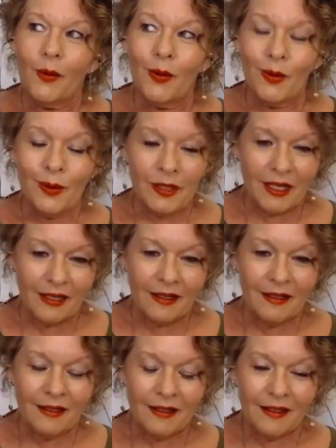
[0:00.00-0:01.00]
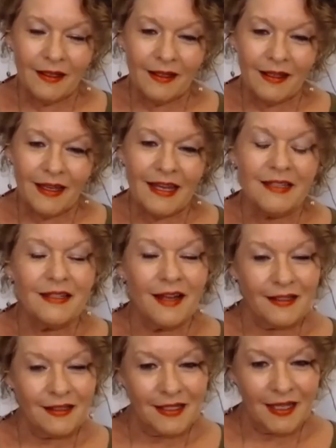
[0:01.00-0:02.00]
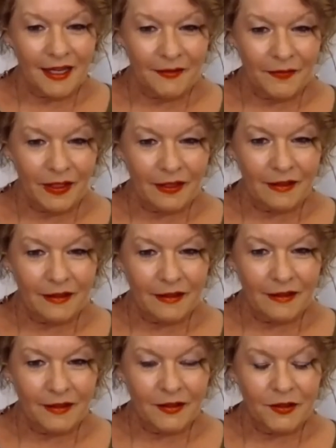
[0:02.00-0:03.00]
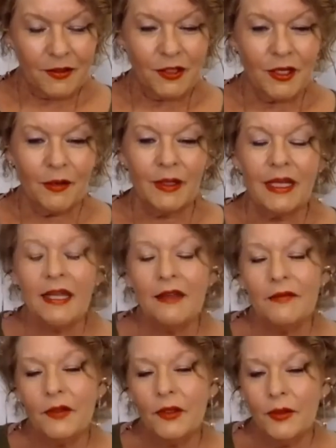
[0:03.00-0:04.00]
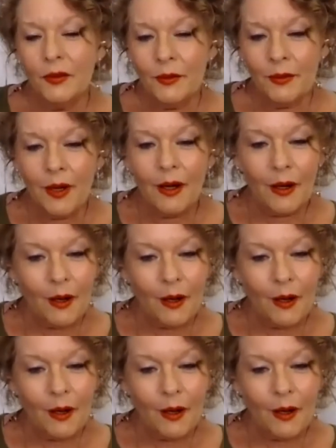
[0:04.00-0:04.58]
hoarding is not saving. So if you are